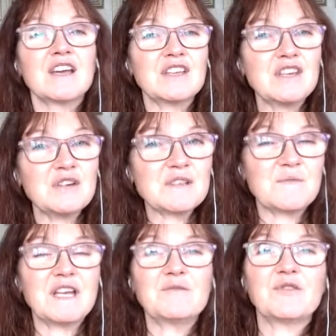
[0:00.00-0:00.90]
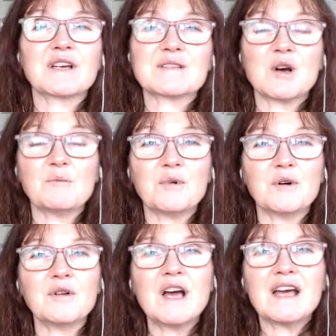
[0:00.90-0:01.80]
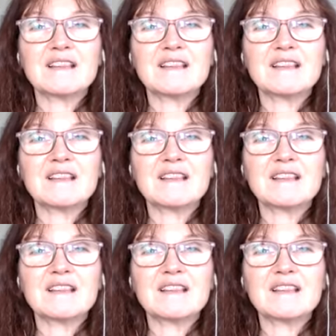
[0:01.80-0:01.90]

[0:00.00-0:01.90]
newsfeed, for example,